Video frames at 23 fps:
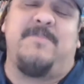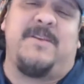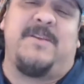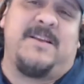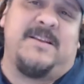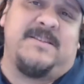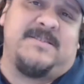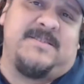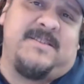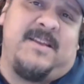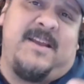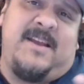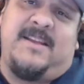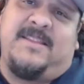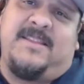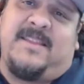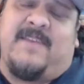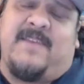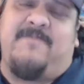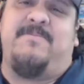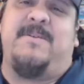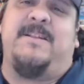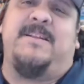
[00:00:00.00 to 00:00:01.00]
because
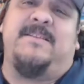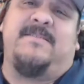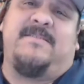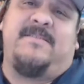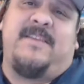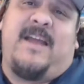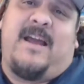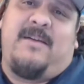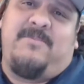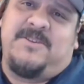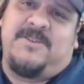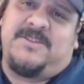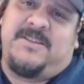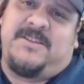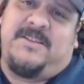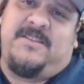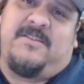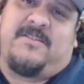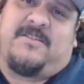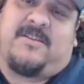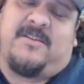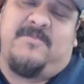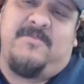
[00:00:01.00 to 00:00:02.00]
they've been established in
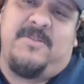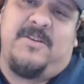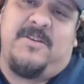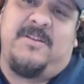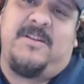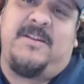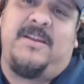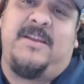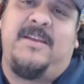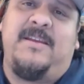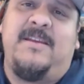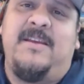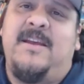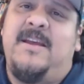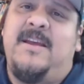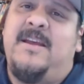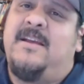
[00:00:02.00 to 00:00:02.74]
their community,